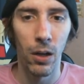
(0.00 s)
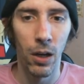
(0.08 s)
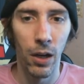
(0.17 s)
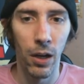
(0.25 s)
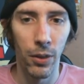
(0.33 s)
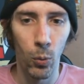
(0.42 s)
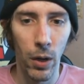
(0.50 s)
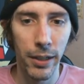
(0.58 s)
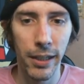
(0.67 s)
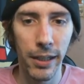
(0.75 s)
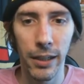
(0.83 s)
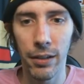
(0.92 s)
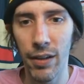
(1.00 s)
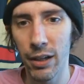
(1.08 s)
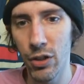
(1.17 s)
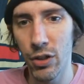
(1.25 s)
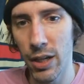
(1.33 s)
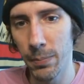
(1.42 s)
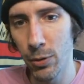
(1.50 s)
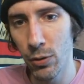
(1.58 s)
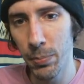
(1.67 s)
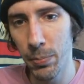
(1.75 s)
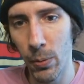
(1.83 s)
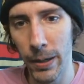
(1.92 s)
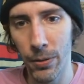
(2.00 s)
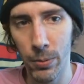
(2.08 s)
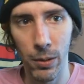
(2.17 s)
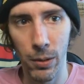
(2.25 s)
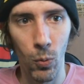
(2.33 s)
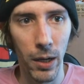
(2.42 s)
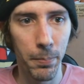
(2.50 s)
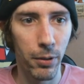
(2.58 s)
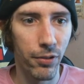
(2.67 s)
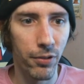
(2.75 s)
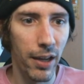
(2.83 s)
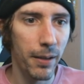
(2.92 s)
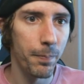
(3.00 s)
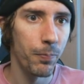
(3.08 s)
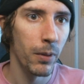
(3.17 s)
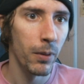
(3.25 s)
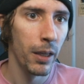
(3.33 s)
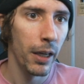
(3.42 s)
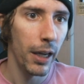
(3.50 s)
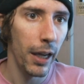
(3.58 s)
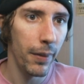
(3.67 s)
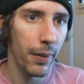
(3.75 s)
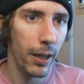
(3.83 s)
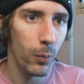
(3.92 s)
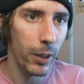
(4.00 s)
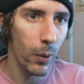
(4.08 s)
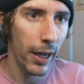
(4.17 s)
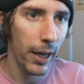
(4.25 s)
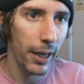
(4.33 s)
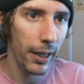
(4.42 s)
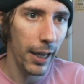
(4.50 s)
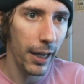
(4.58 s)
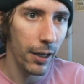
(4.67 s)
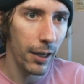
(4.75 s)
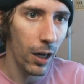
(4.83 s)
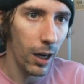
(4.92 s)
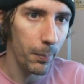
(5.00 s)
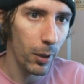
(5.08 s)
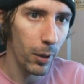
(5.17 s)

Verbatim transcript: On the one year, it's actually up two point three one percent. And then we go ahead and hop